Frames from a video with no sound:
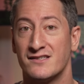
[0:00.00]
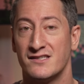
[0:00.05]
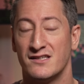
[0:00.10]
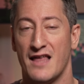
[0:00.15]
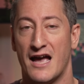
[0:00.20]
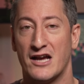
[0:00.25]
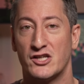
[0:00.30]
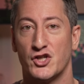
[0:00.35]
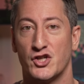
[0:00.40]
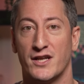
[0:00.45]

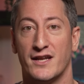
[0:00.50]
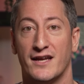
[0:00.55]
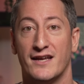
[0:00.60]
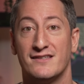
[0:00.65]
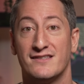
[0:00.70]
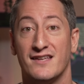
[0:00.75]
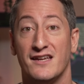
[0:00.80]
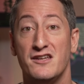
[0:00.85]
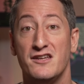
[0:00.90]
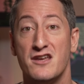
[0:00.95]
selection is
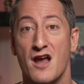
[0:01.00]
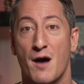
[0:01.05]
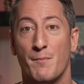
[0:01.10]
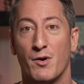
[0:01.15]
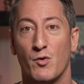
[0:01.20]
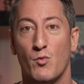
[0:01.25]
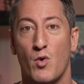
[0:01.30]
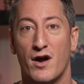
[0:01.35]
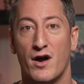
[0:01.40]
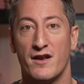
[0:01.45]
the
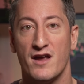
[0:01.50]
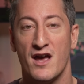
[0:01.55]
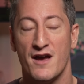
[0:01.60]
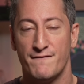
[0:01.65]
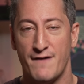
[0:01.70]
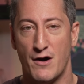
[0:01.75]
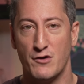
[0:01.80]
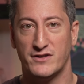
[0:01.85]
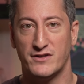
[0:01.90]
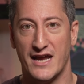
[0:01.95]
#1
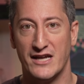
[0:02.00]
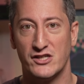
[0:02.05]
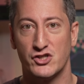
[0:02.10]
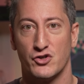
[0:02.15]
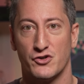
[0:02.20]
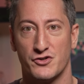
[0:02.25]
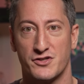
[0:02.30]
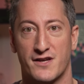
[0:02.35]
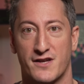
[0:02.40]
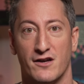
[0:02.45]

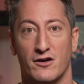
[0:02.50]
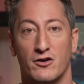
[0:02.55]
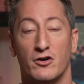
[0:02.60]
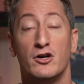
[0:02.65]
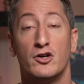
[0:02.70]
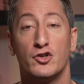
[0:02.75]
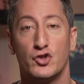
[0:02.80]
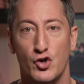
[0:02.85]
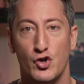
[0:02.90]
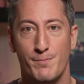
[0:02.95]
foundational skill
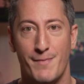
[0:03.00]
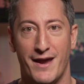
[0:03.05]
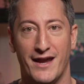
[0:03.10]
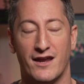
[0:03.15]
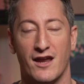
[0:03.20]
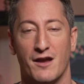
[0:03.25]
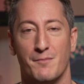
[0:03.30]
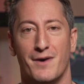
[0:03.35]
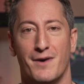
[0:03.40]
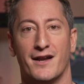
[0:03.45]
to
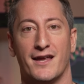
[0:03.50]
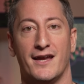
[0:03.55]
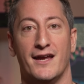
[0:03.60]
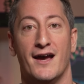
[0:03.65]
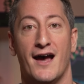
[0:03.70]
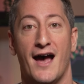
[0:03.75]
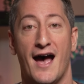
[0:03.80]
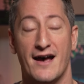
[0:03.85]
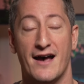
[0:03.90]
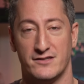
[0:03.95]
making money
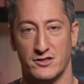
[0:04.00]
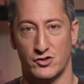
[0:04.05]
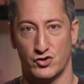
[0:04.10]
as a